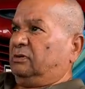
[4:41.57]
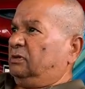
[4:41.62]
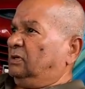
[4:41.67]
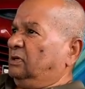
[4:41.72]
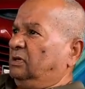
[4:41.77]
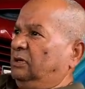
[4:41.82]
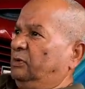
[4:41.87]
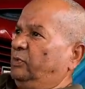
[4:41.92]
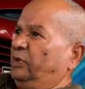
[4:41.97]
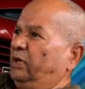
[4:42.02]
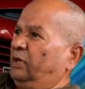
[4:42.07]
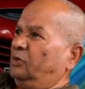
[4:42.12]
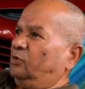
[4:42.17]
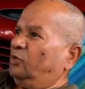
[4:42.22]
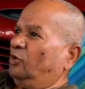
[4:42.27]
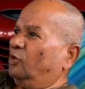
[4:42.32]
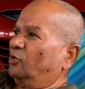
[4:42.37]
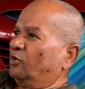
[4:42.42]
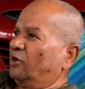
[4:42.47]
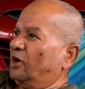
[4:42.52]
let me go
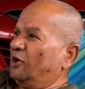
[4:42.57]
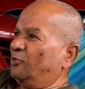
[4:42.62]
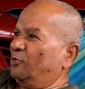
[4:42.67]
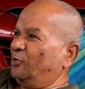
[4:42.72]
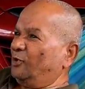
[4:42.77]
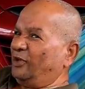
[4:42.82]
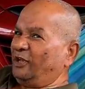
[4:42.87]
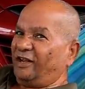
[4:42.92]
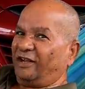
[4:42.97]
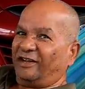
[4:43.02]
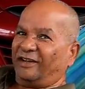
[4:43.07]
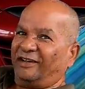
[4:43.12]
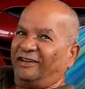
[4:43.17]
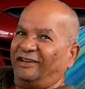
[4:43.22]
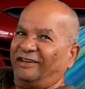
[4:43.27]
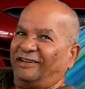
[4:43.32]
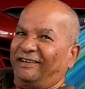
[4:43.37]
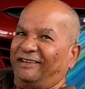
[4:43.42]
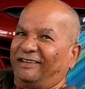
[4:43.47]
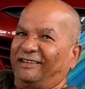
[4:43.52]
down that road
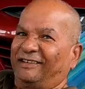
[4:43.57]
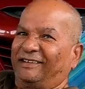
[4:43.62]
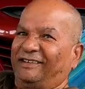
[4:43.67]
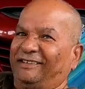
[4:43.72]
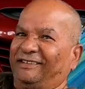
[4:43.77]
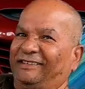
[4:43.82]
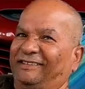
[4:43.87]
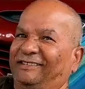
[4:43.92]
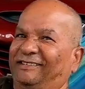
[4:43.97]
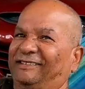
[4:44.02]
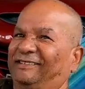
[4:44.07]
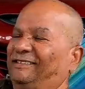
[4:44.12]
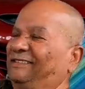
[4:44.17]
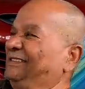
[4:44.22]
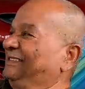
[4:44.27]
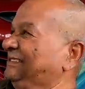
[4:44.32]
there.